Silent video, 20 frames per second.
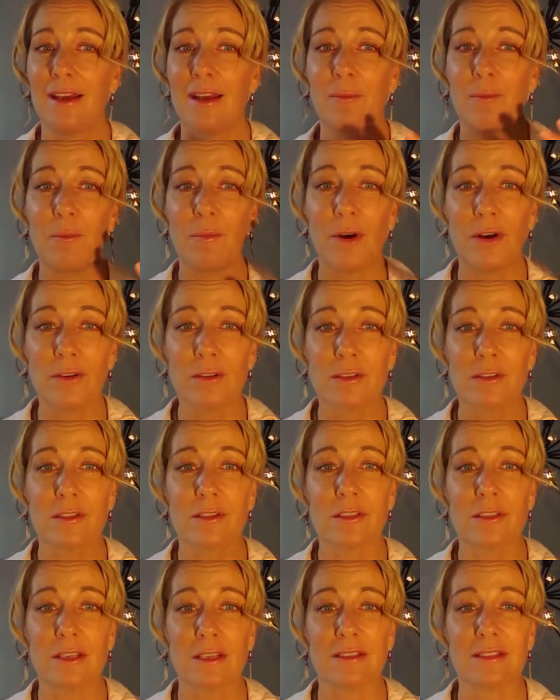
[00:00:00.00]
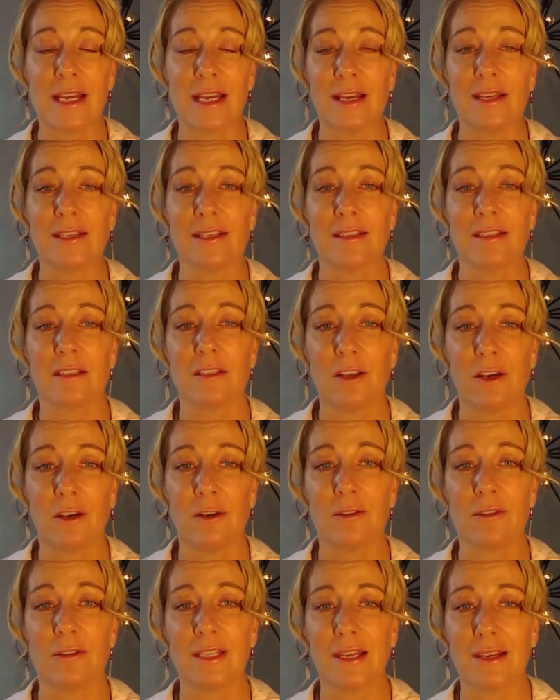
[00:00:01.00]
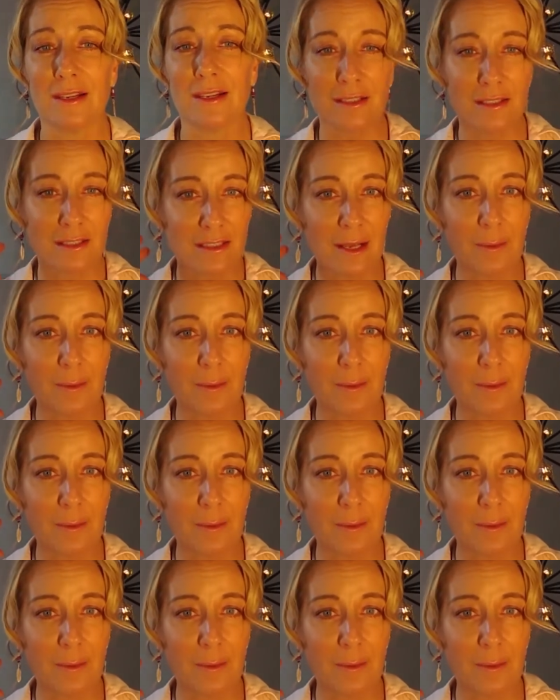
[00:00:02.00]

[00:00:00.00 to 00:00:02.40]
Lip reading: Most scientists know that it's